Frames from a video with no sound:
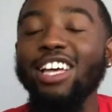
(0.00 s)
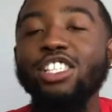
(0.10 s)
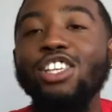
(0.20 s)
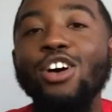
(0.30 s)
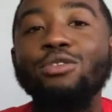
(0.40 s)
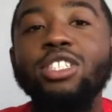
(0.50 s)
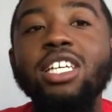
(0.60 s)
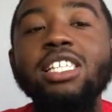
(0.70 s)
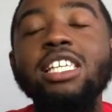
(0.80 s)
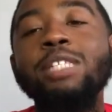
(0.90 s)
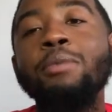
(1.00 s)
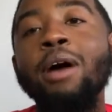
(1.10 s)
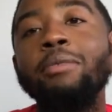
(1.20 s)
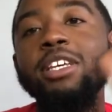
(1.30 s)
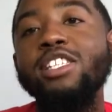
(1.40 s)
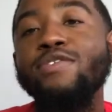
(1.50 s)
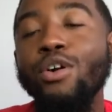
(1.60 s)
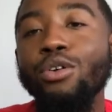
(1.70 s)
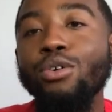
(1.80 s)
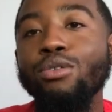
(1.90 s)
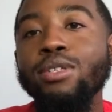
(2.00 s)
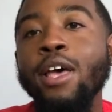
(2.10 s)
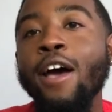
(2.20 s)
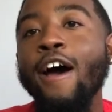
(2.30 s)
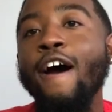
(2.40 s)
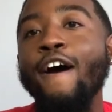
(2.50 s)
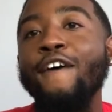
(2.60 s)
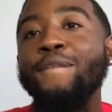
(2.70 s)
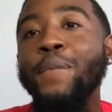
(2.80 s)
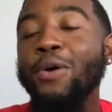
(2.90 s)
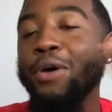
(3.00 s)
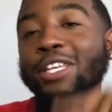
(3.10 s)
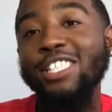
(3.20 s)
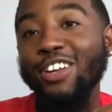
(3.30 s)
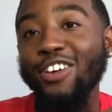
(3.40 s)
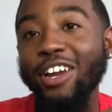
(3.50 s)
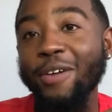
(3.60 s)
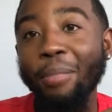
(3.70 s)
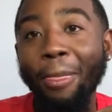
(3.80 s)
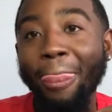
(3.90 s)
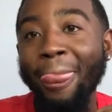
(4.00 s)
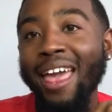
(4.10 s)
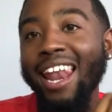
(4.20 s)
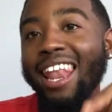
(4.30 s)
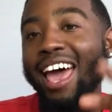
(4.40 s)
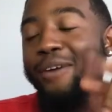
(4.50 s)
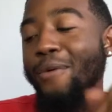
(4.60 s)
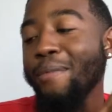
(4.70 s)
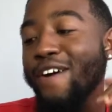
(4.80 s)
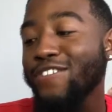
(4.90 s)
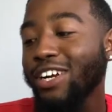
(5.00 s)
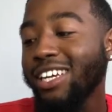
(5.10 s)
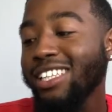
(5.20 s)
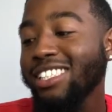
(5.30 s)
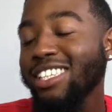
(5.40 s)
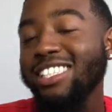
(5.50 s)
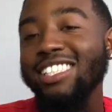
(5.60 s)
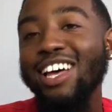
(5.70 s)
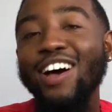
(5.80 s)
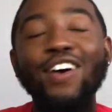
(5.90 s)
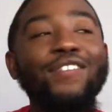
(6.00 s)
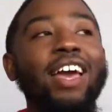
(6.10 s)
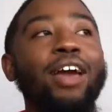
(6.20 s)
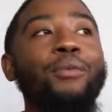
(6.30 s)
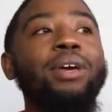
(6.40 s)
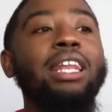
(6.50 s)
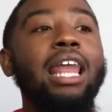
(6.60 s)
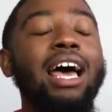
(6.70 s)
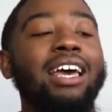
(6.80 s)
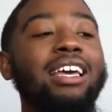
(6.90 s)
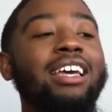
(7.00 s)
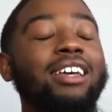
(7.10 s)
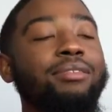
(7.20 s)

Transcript: So she sends my mom these photos of me on Instagram, like with my friends and stuff, and we like